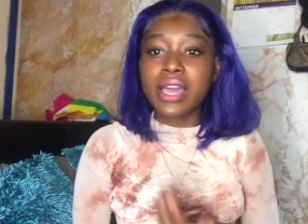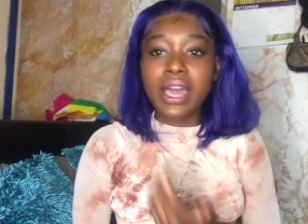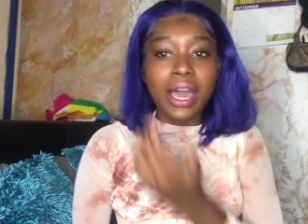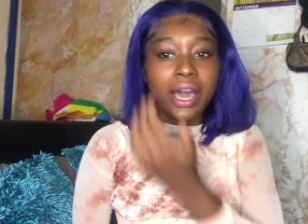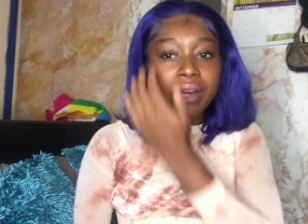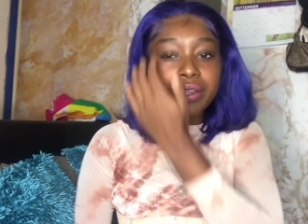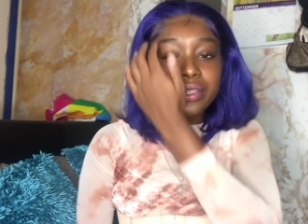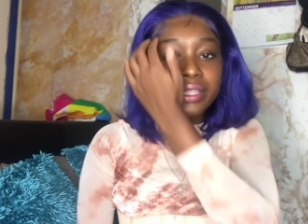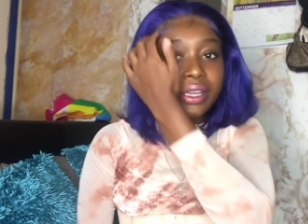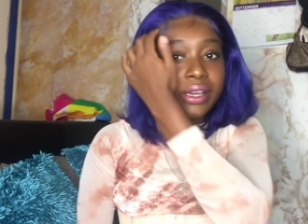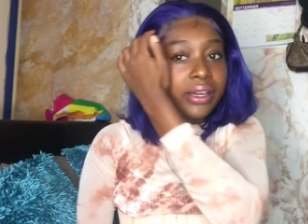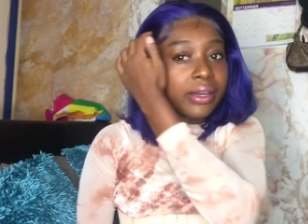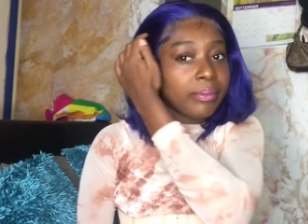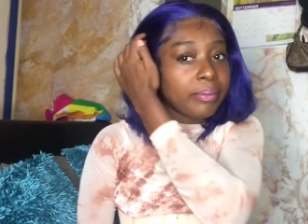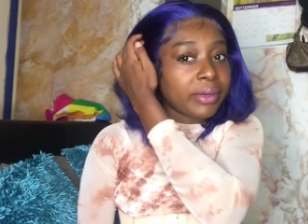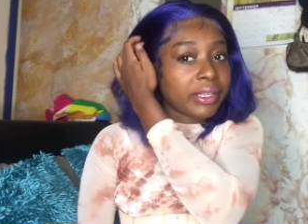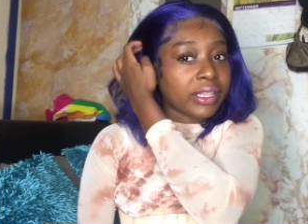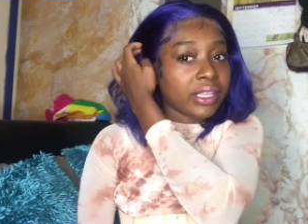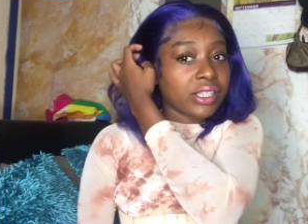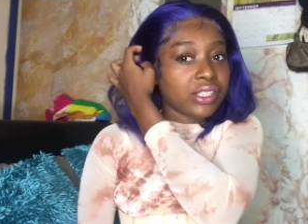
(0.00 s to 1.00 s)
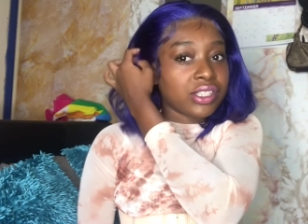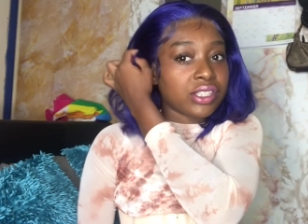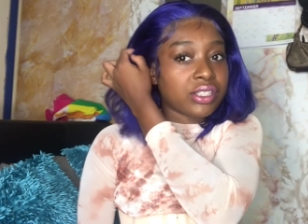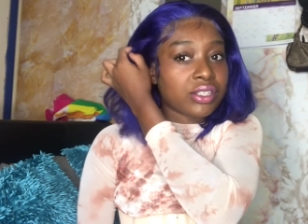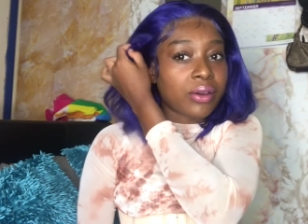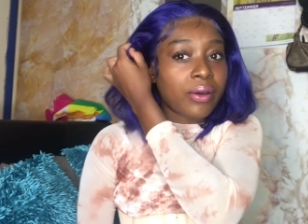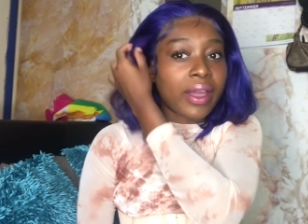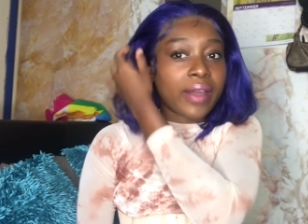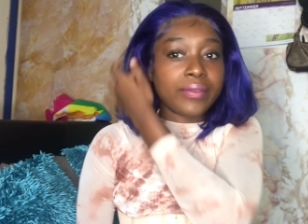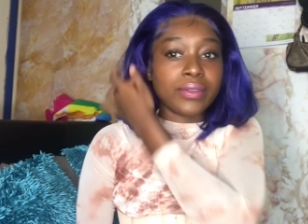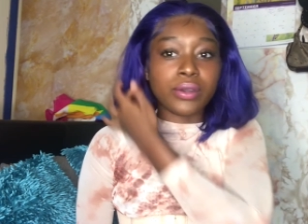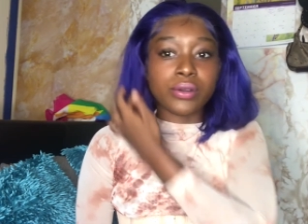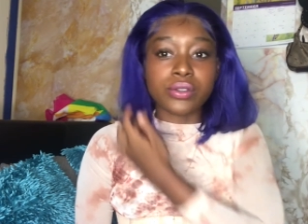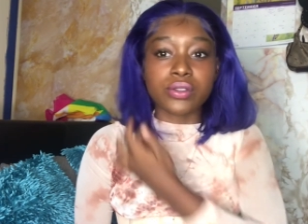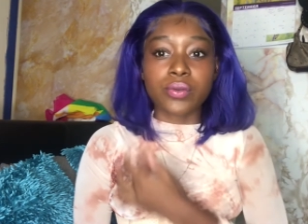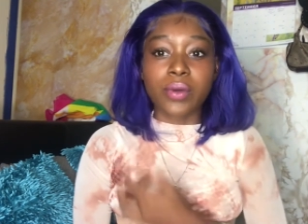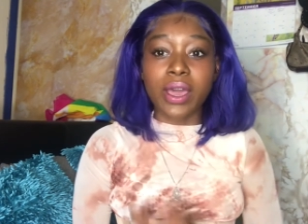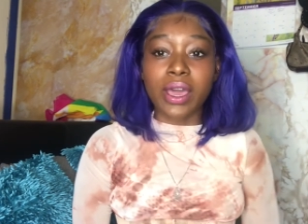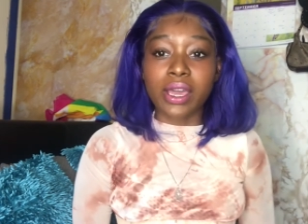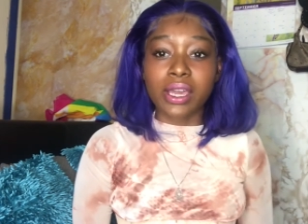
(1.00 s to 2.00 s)
out there but they just don't have no
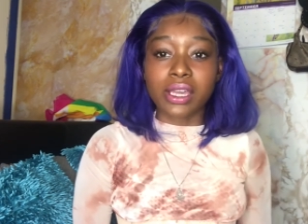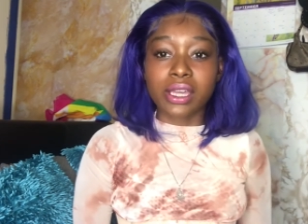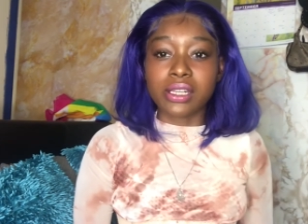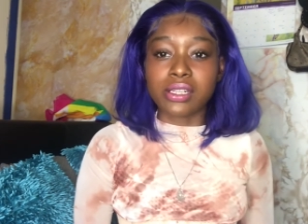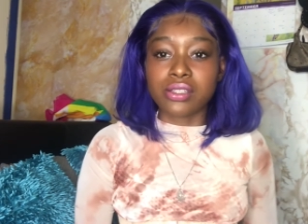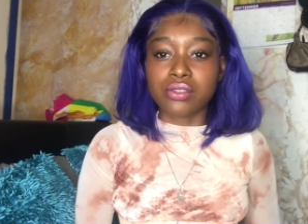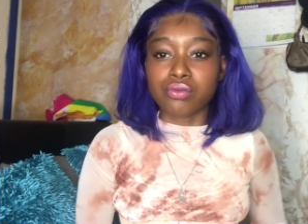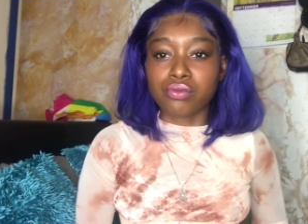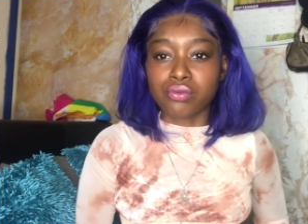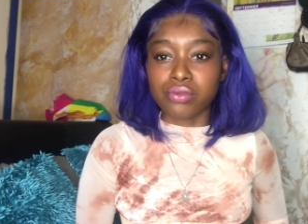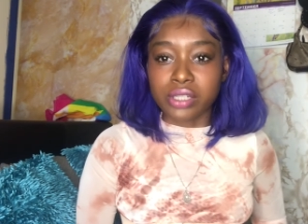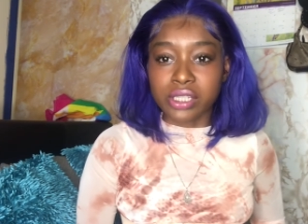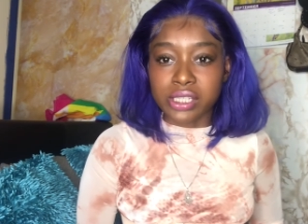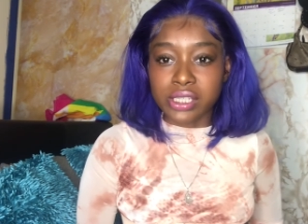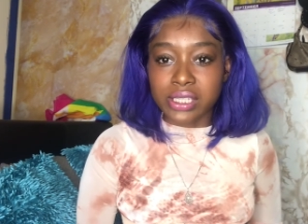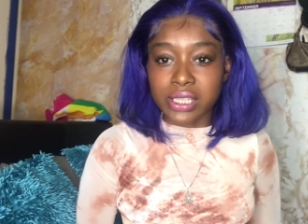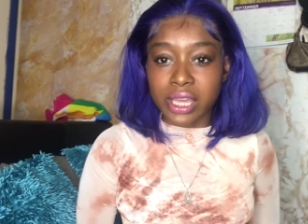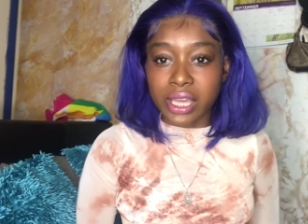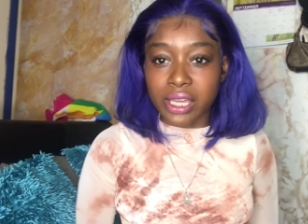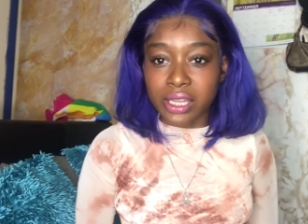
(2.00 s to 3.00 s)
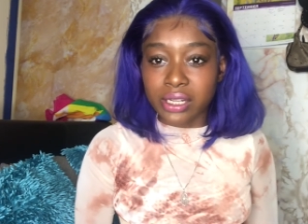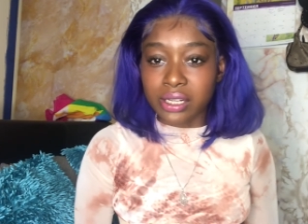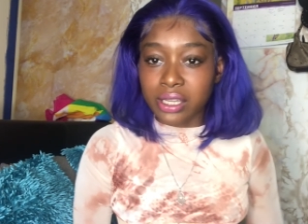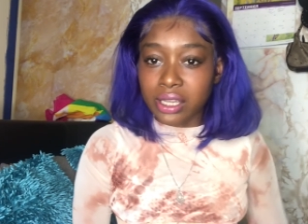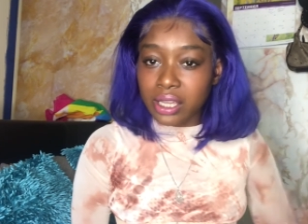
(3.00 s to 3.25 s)
swag and it's really sad